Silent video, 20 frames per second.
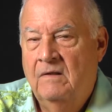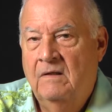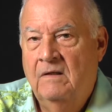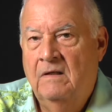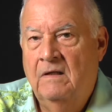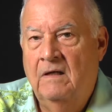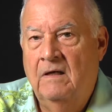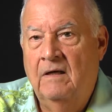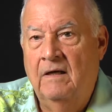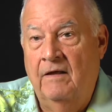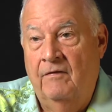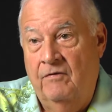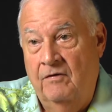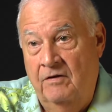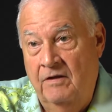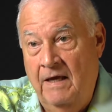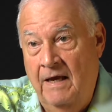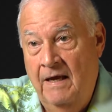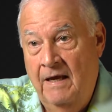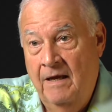Uh, at the
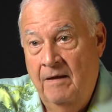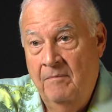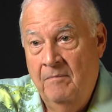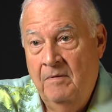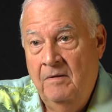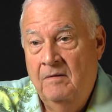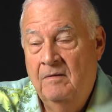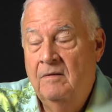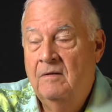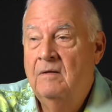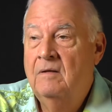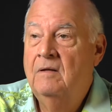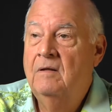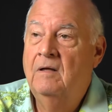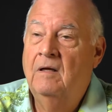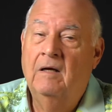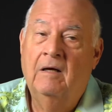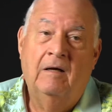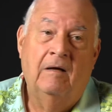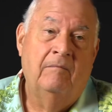time, yeah,
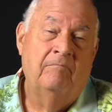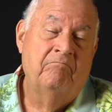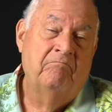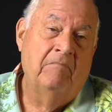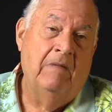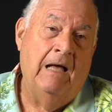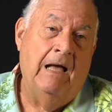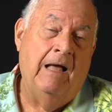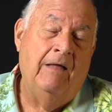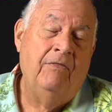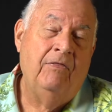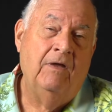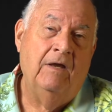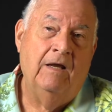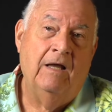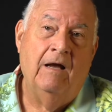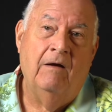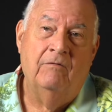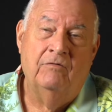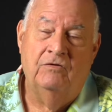um, I
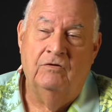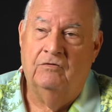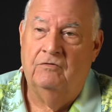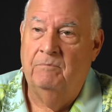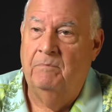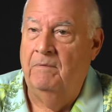think I was just